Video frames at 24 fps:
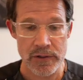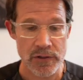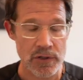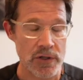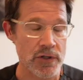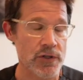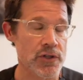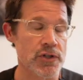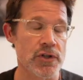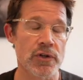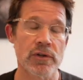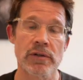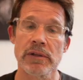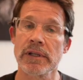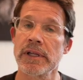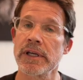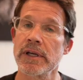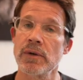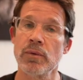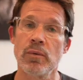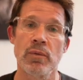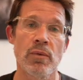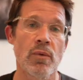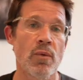
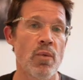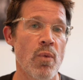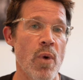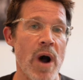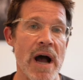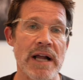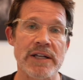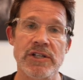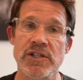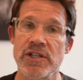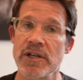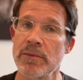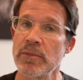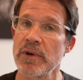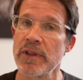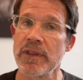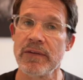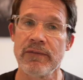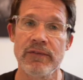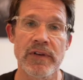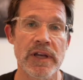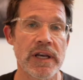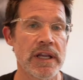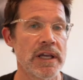certainly watch some of
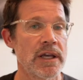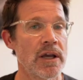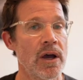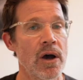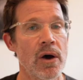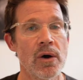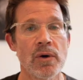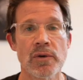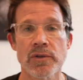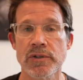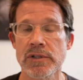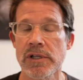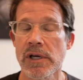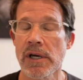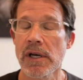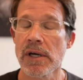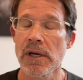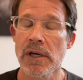the videos,